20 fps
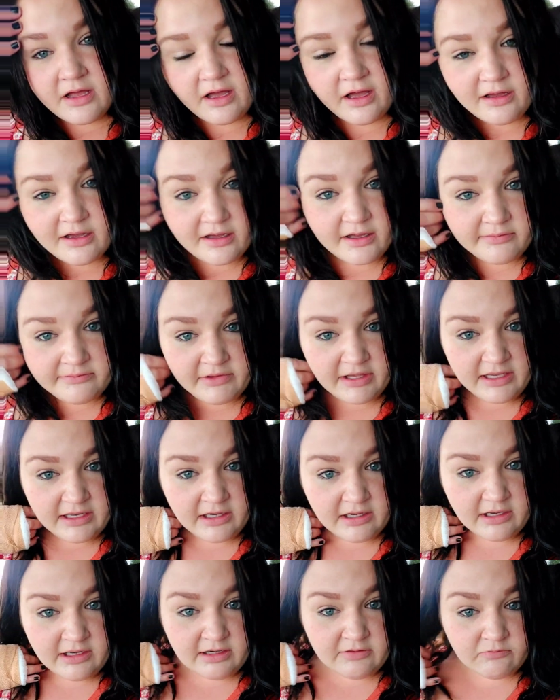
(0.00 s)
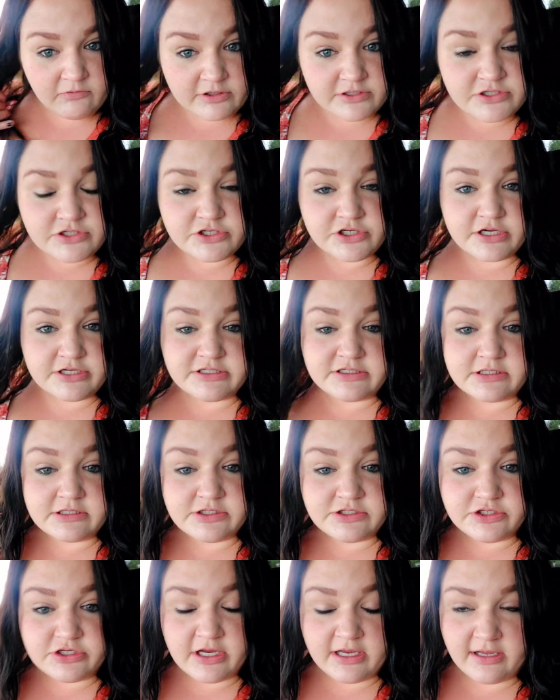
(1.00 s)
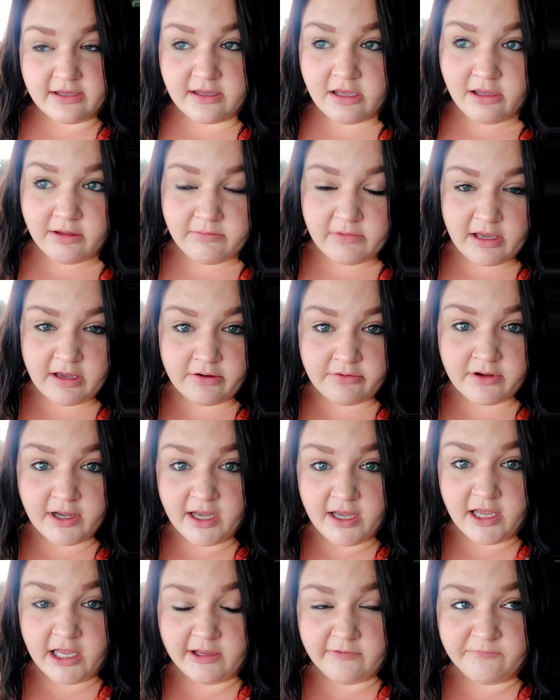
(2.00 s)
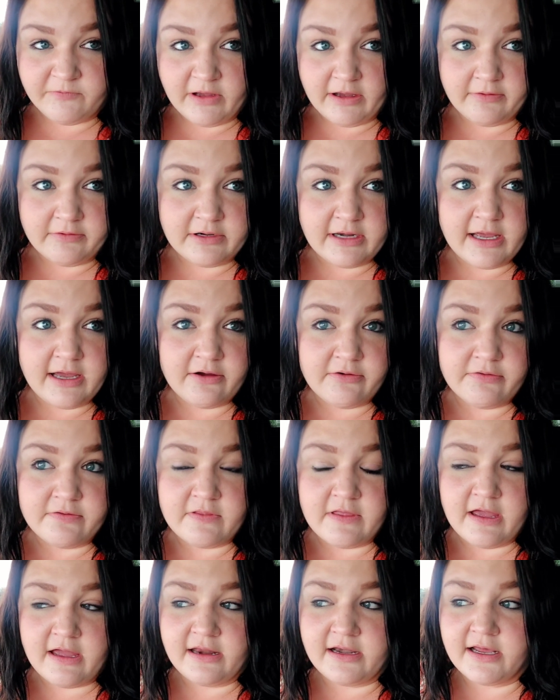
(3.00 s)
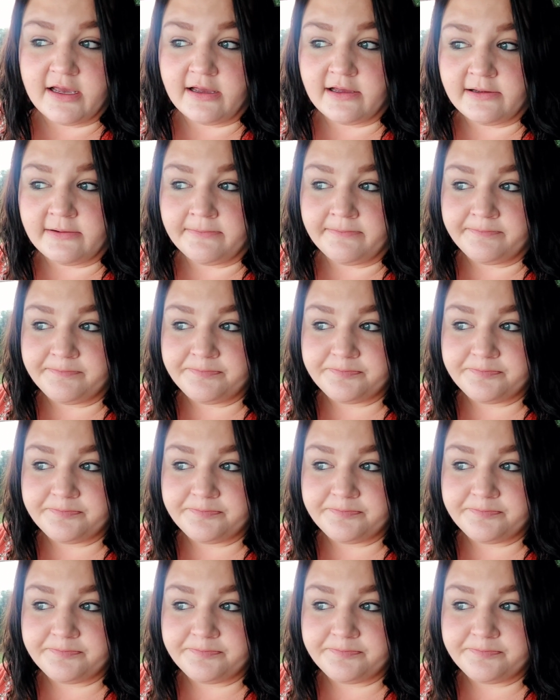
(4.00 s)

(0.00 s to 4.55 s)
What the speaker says: And once Justice Jake came out, I found out that